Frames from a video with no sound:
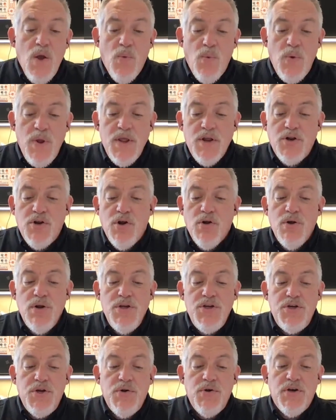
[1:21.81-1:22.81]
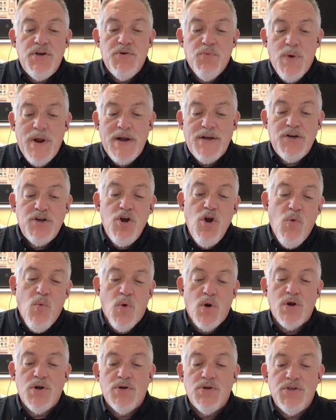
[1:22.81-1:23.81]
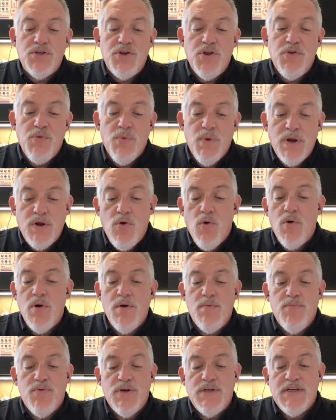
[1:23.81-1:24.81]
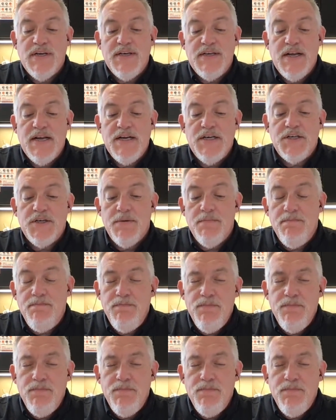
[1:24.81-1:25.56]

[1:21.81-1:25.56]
We encourage you to direct coworkers to the recorded presentation.